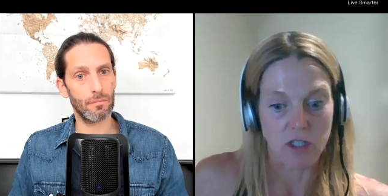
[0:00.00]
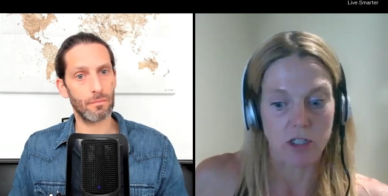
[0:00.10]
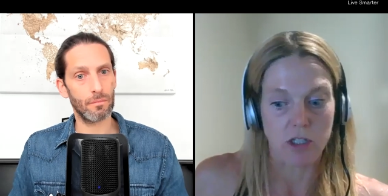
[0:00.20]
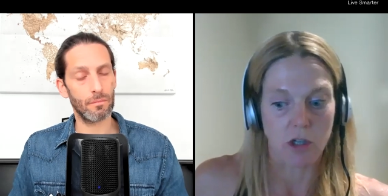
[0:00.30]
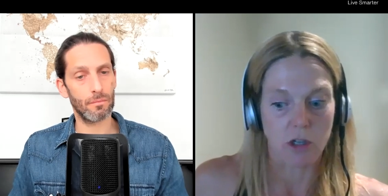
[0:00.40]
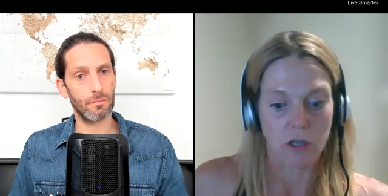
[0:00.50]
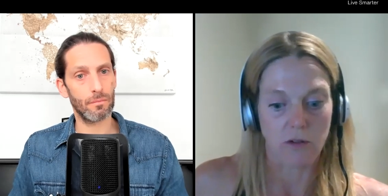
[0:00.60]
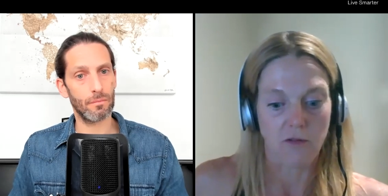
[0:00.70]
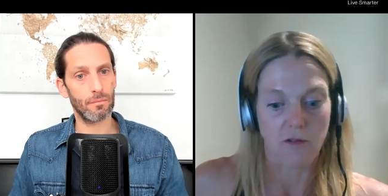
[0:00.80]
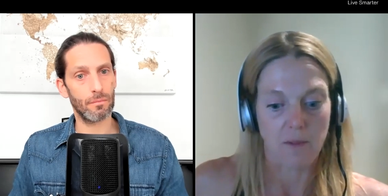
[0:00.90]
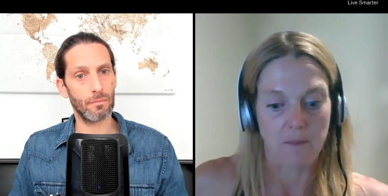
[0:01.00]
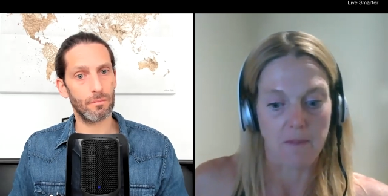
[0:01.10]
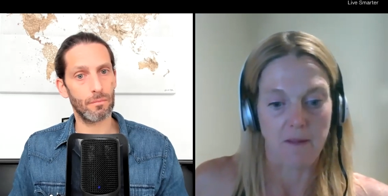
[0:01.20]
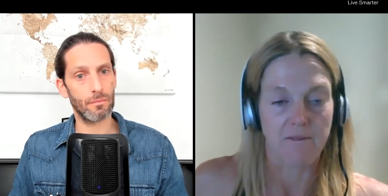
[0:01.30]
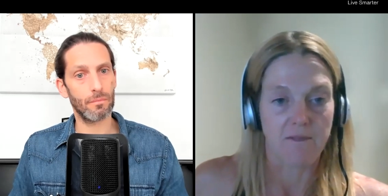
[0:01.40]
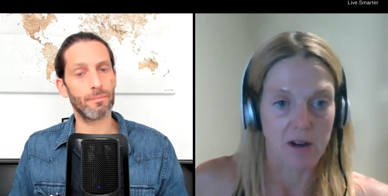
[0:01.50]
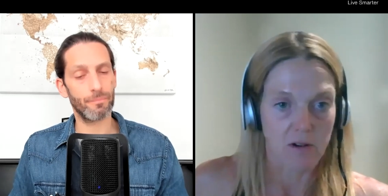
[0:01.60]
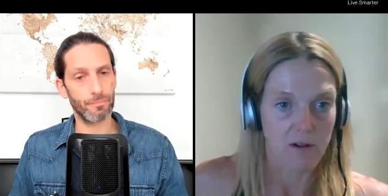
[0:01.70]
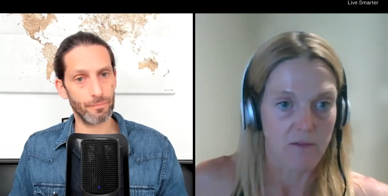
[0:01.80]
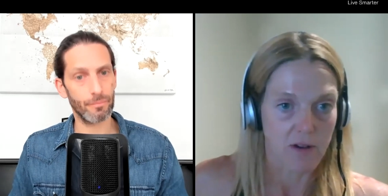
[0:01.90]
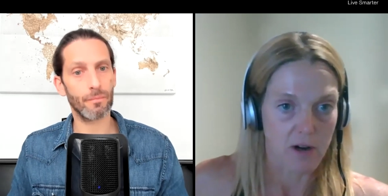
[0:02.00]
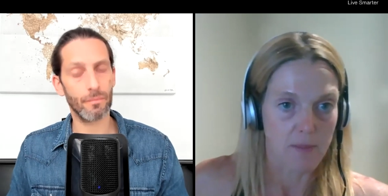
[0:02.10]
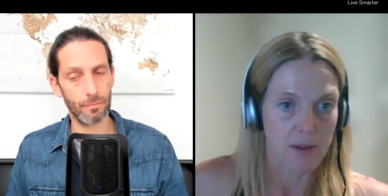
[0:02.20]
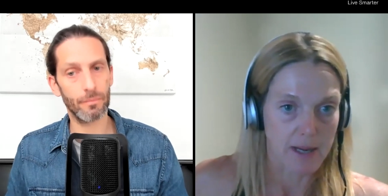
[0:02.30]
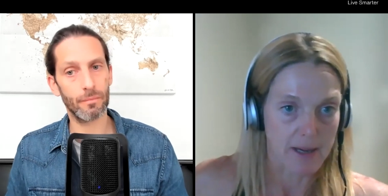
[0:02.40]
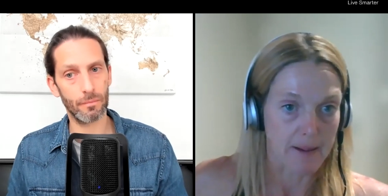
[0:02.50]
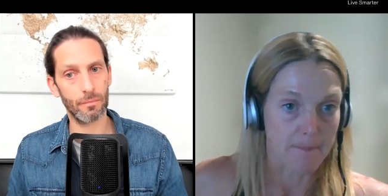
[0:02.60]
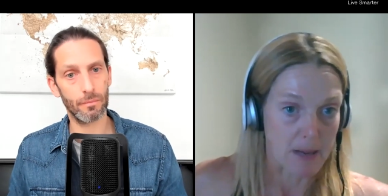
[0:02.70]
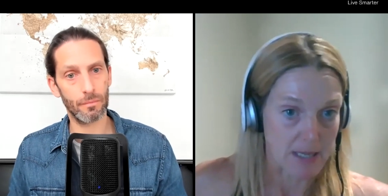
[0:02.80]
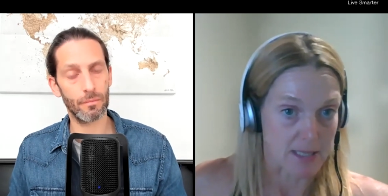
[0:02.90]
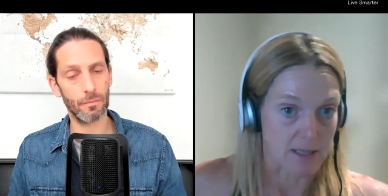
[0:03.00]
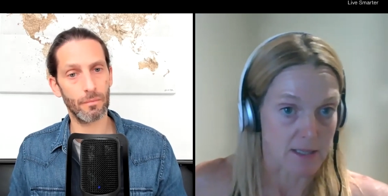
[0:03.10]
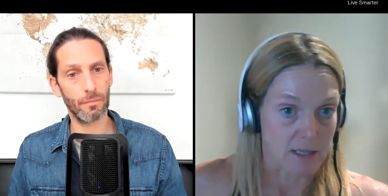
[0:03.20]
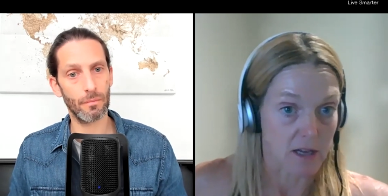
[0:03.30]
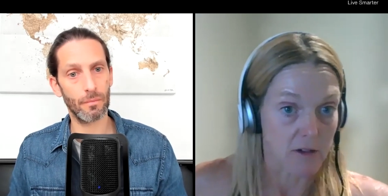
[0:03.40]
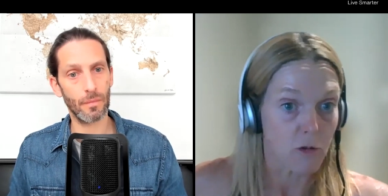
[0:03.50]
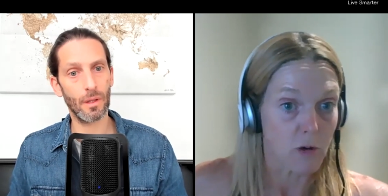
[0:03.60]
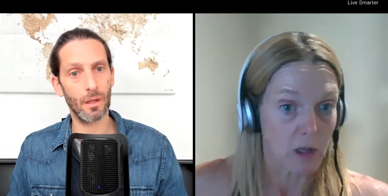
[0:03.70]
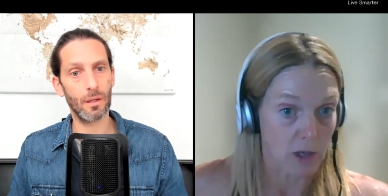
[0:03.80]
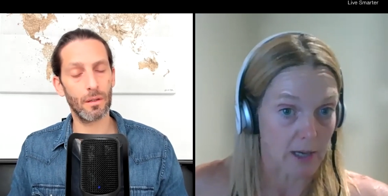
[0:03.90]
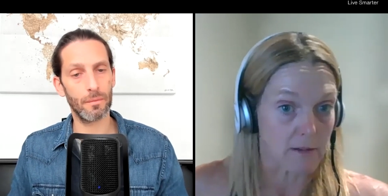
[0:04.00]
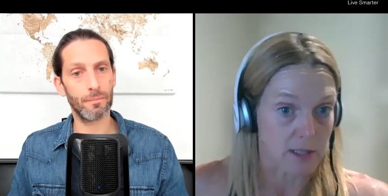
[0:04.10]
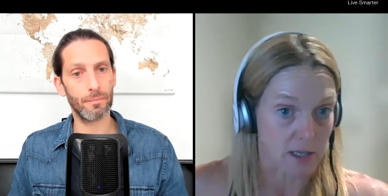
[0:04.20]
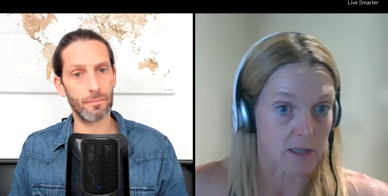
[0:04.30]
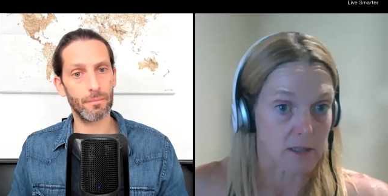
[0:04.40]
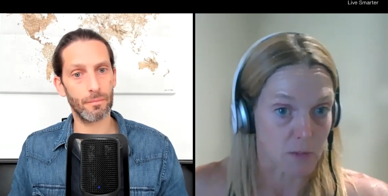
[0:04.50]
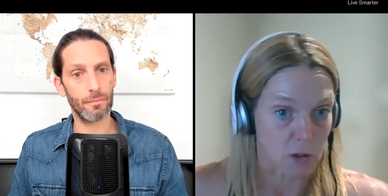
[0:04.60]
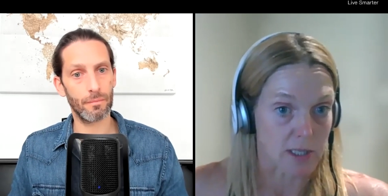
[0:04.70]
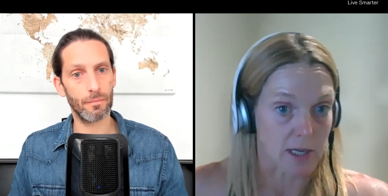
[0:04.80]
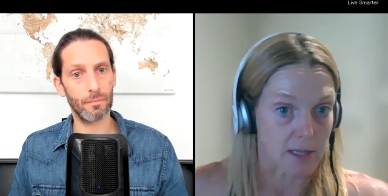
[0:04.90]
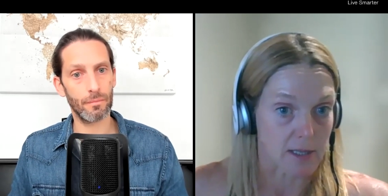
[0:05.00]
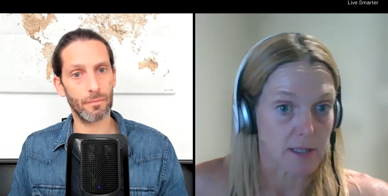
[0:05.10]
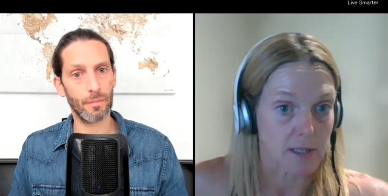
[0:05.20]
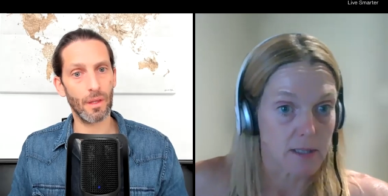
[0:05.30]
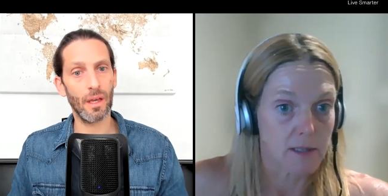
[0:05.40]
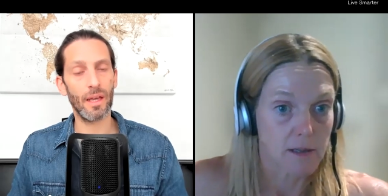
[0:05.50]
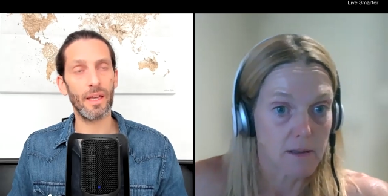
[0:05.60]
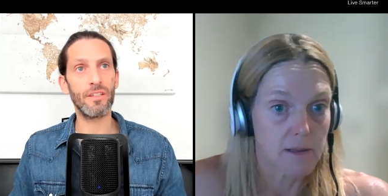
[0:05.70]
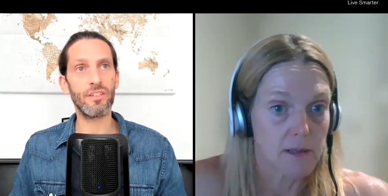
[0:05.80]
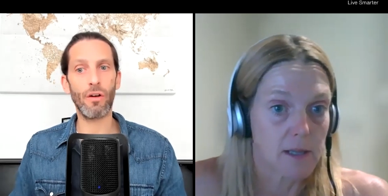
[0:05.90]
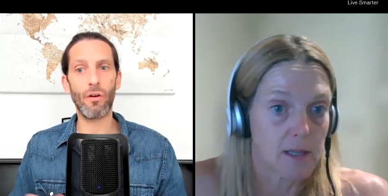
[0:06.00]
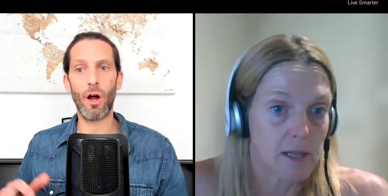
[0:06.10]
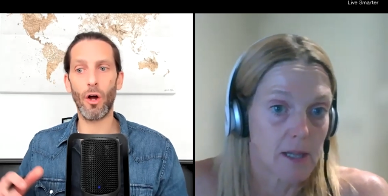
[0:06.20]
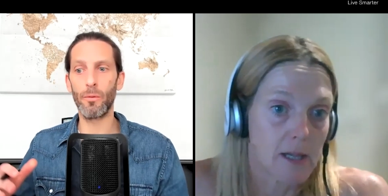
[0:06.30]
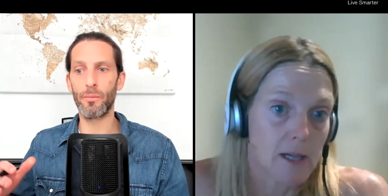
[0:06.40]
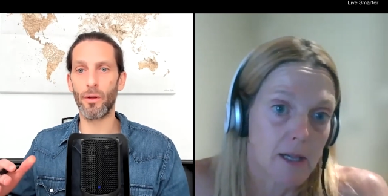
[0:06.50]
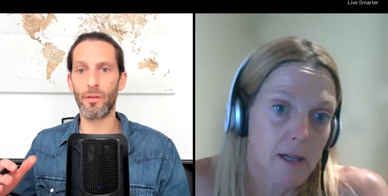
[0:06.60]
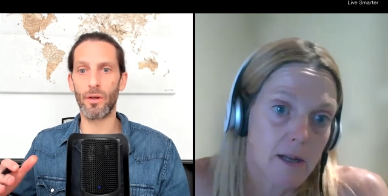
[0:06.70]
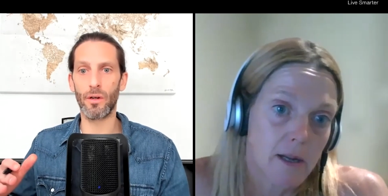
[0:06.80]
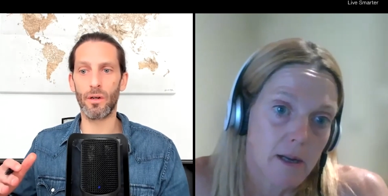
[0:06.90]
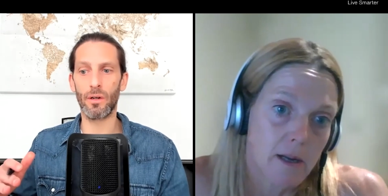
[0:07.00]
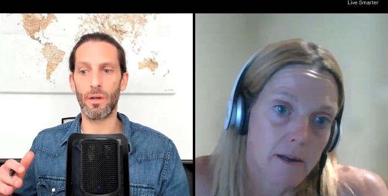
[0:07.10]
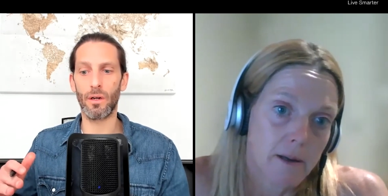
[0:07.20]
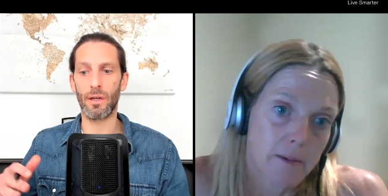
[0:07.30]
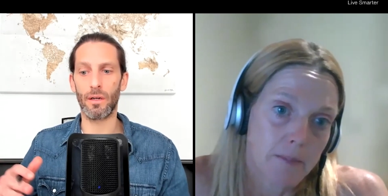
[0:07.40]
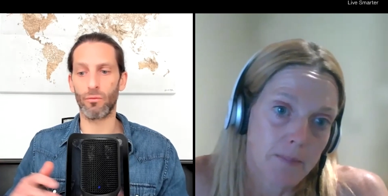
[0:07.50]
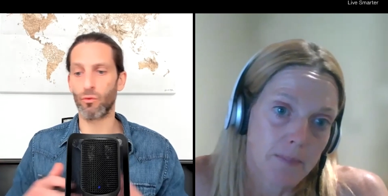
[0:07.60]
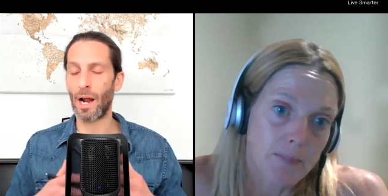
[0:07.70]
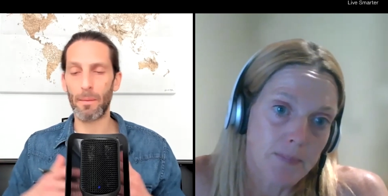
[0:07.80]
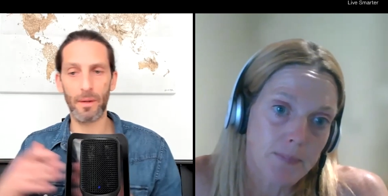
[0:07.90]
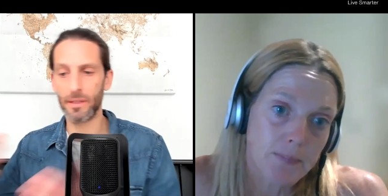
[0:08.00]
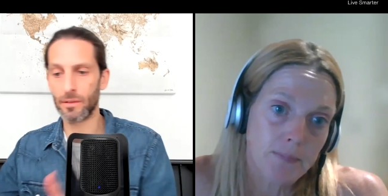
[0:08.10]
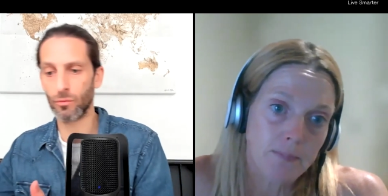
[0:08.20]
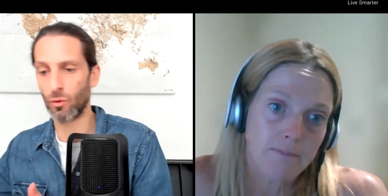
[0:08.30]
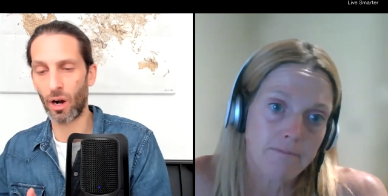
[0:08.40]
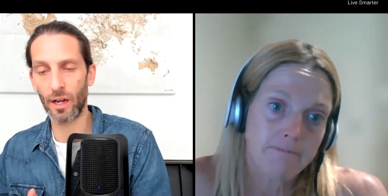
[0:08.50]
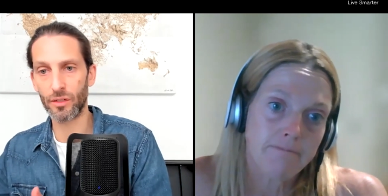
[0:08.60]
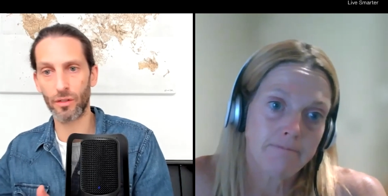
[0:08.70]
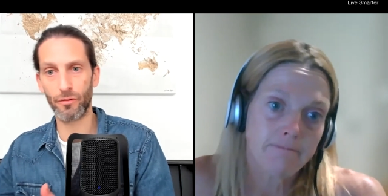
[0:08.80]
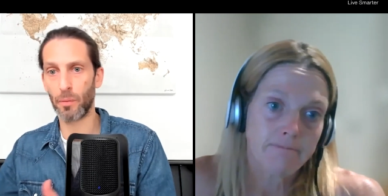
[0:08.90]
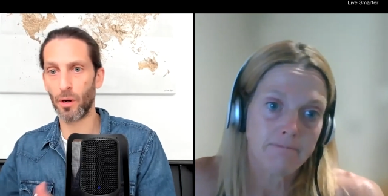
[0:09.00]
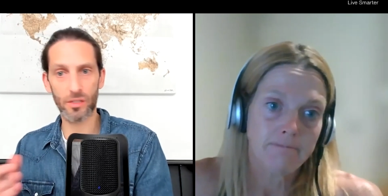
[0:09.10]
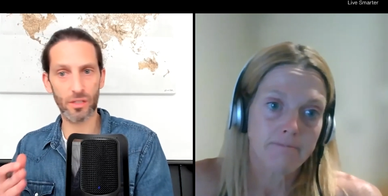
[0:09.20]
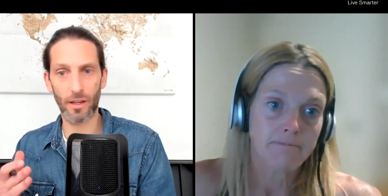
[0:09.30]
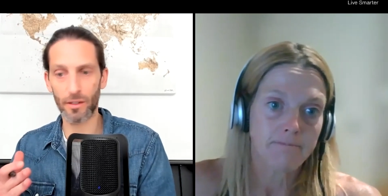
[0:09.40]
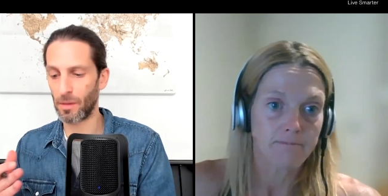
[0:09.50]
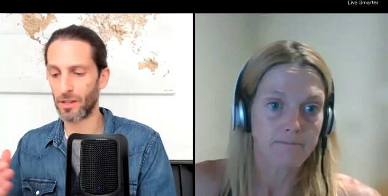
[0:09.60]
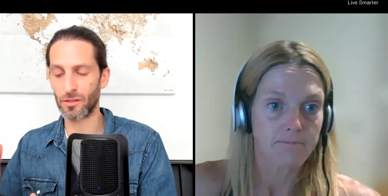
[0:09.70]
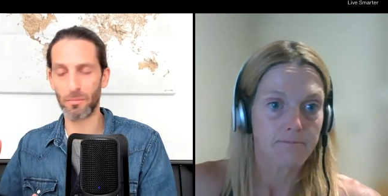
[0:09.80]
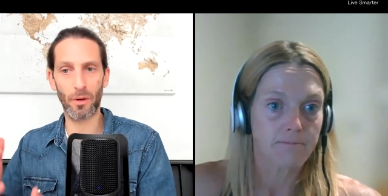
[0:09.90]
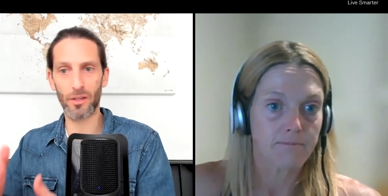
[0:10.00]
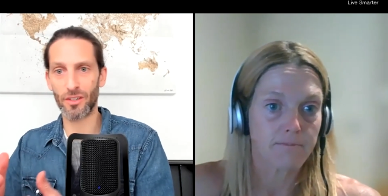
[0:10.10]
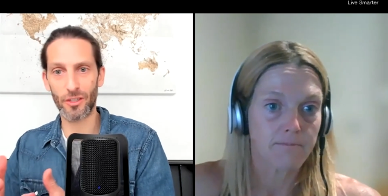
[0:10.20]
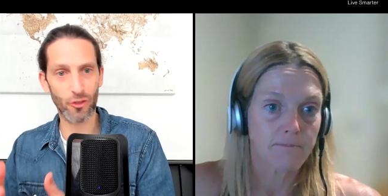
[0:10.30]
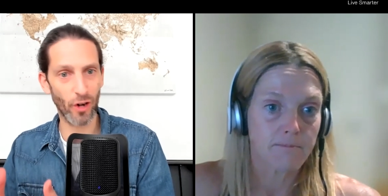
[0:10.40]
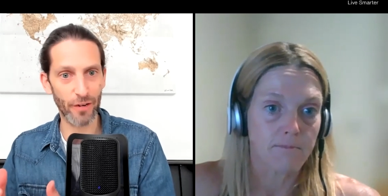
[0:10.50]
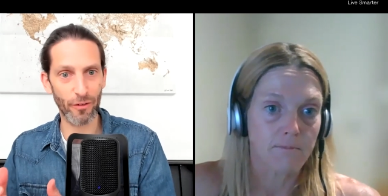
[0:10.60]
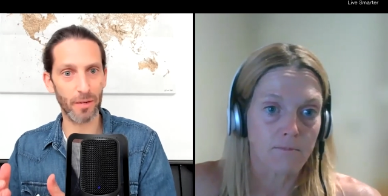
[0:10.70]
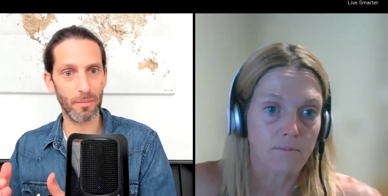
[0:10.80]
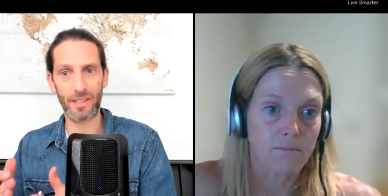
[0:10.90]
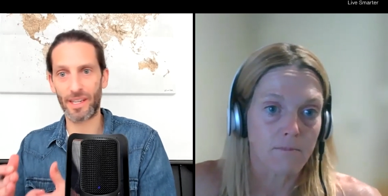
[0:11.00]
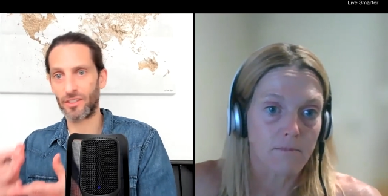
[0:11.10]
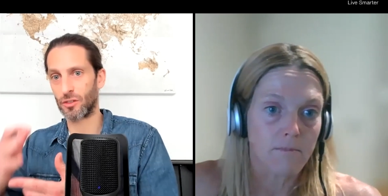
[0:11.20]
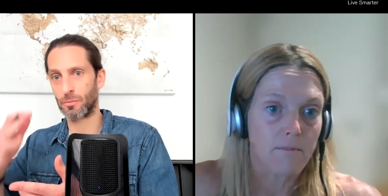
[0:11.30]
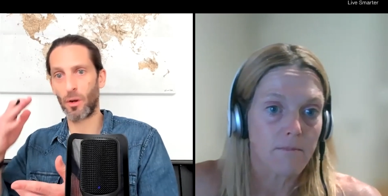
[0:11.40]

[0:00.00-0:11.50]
Speaker 1: to start from the very very beginning in basics if we look outside of sports science
Speaker 2: is there a hope that the uh, rapid rise of personalized medicine, personalized training recommendations,